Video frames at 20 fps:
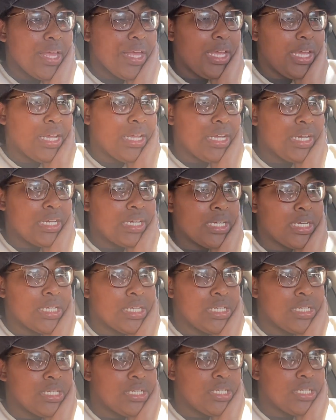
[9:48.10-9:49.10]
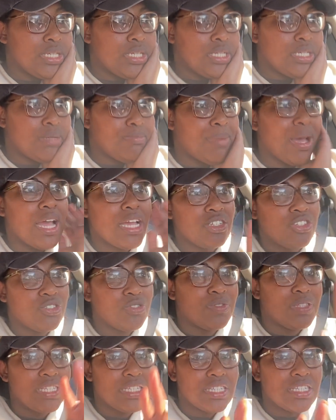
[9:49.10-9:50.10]
And mind
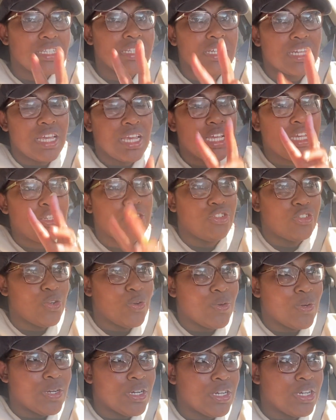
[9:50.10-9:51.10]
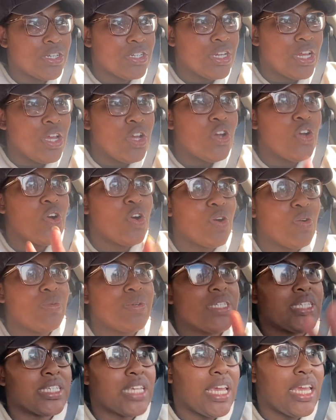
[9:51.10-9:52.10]
you, this is the King George who
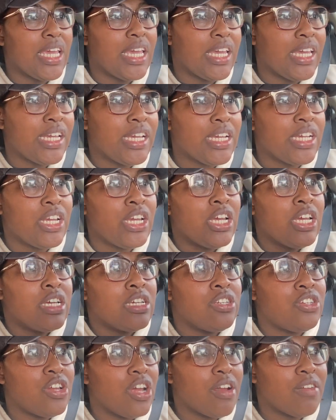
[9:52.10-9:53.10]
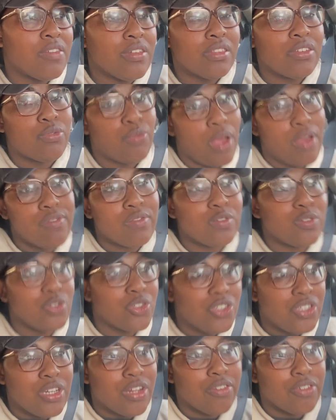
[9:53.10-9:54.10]
was king during the
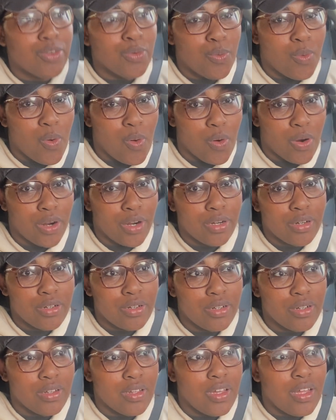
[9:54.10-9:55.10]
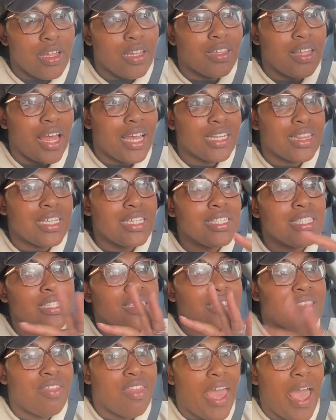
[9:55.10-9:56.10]
Revolutionary War. Like, this
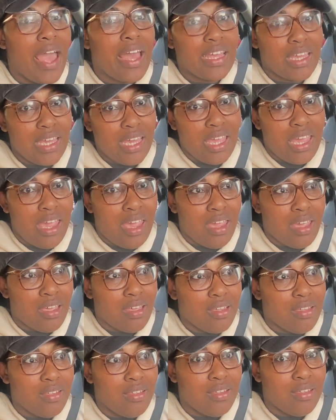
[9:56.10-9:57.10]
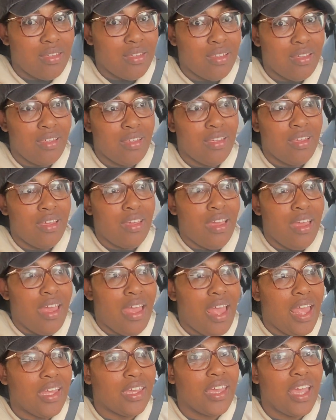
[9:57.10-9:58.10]
is that king.
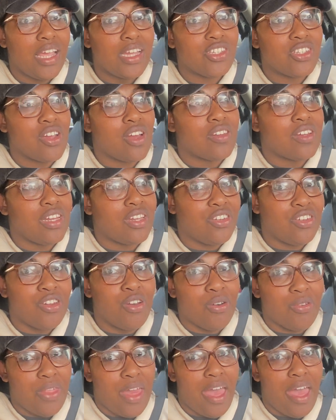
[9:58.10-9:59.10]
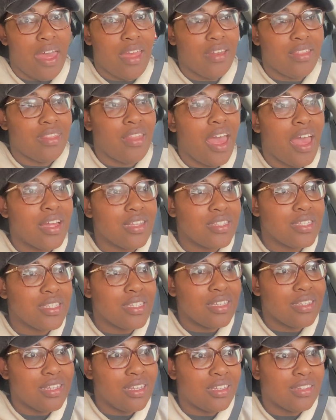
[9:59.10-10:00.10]
in case y'all didn't know that.
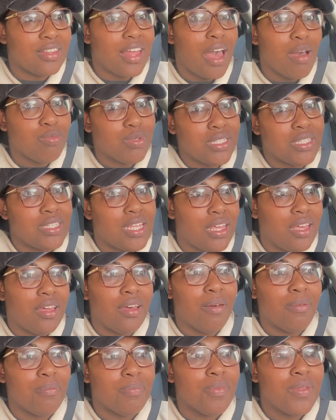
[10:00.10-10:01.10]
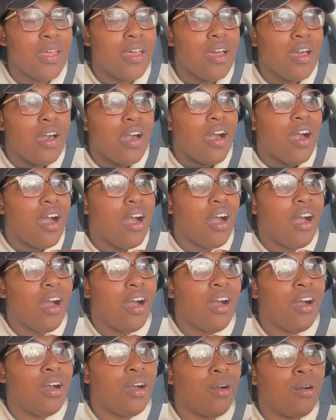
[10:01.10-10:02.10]
That was him.
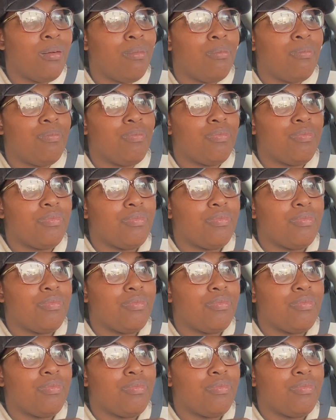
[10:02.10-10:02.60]
But